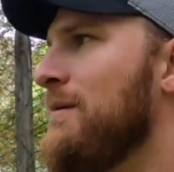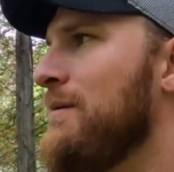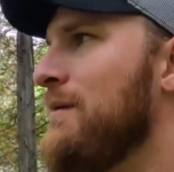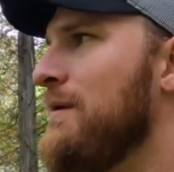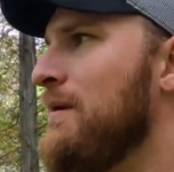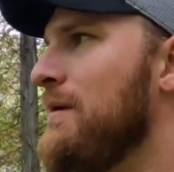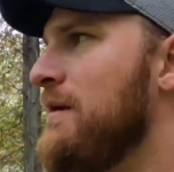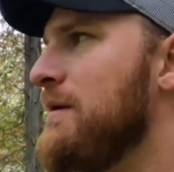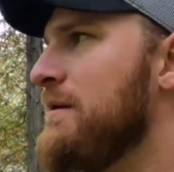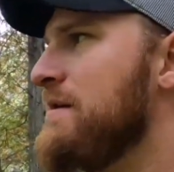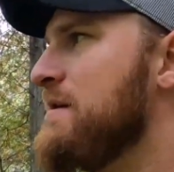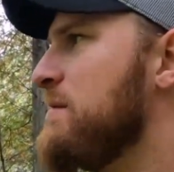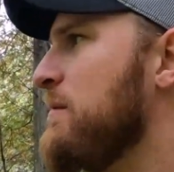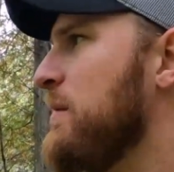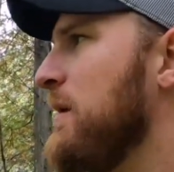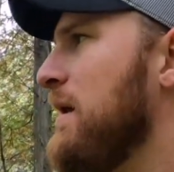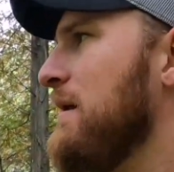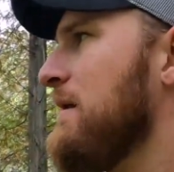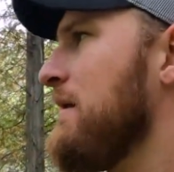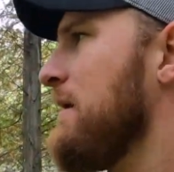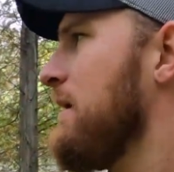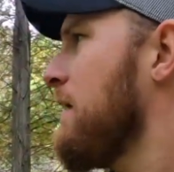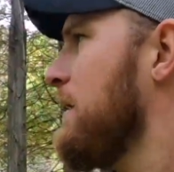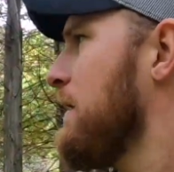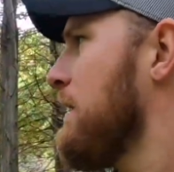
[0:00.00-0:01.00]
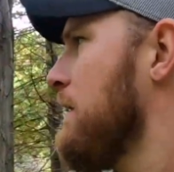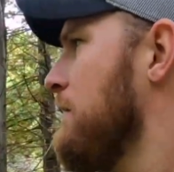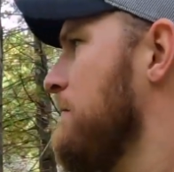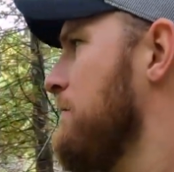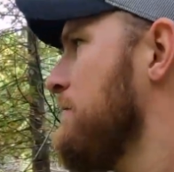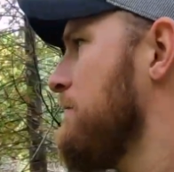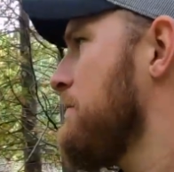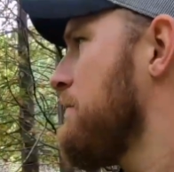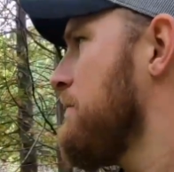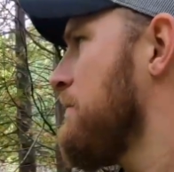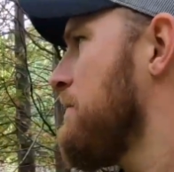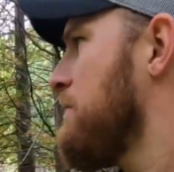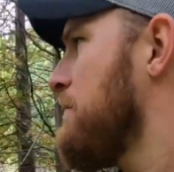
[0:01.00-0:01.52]
really a spot that I could
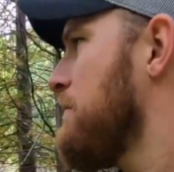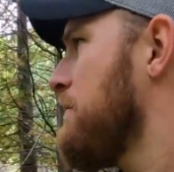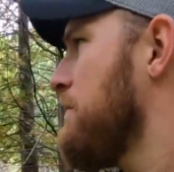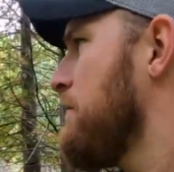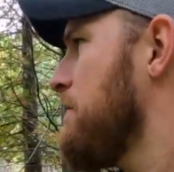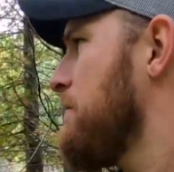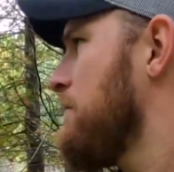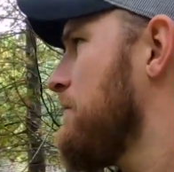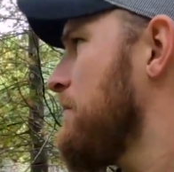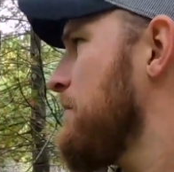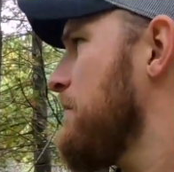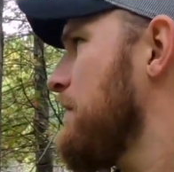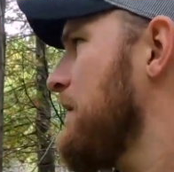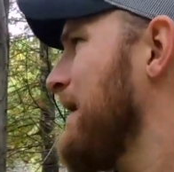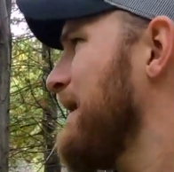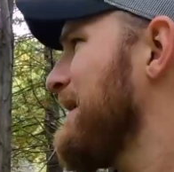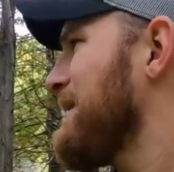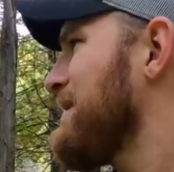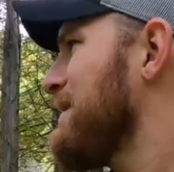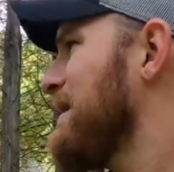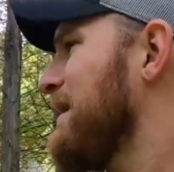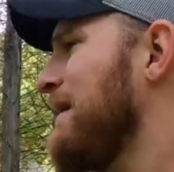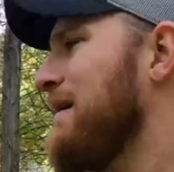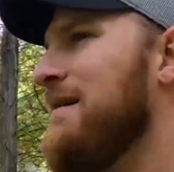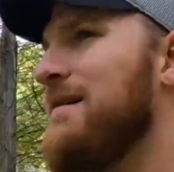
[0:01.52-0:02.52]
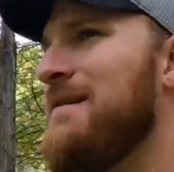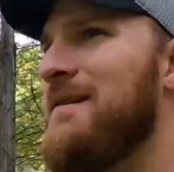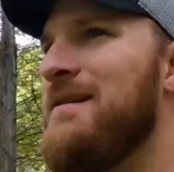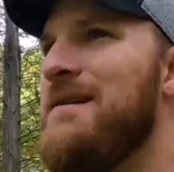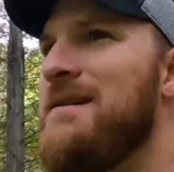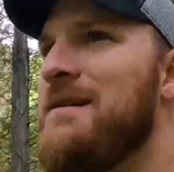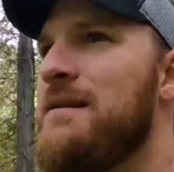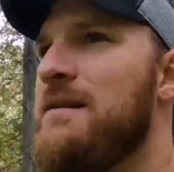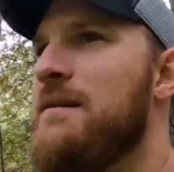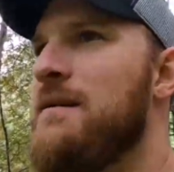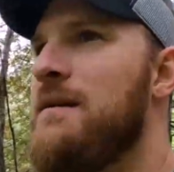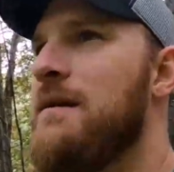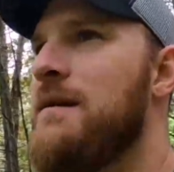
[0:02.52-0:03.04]
actually
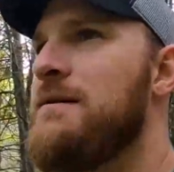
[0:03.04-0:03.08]
hunt.